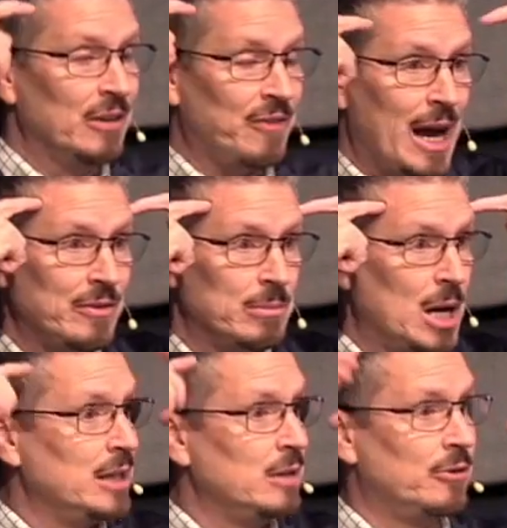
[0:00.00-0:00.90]
if I have the
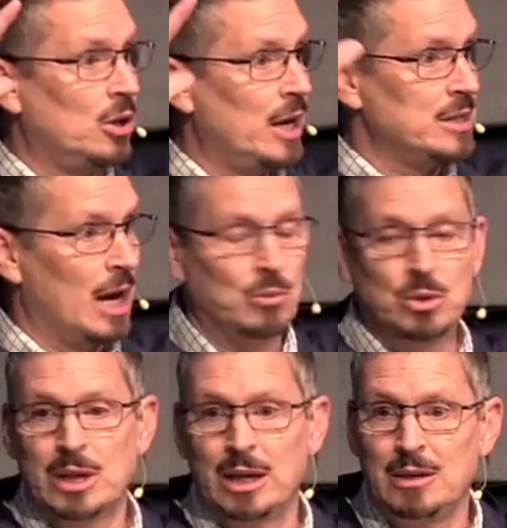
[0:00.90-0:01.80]
mind of Christ, I
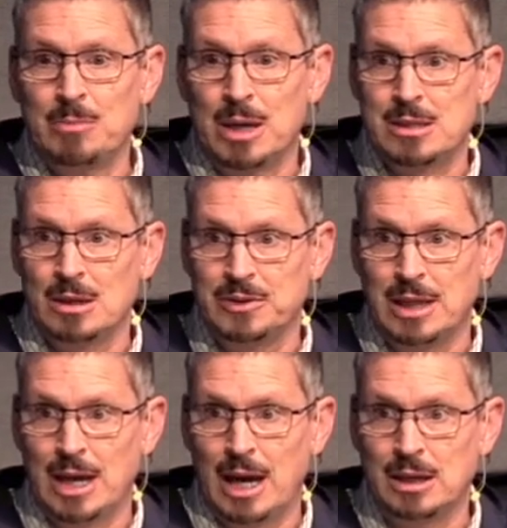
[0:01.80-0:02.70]
will not give myself
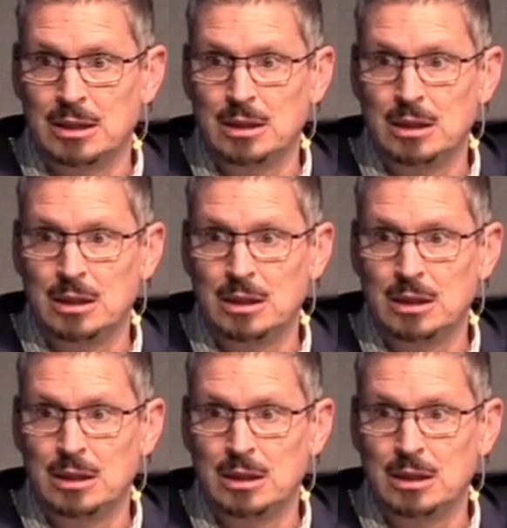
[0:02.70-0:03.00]
to that.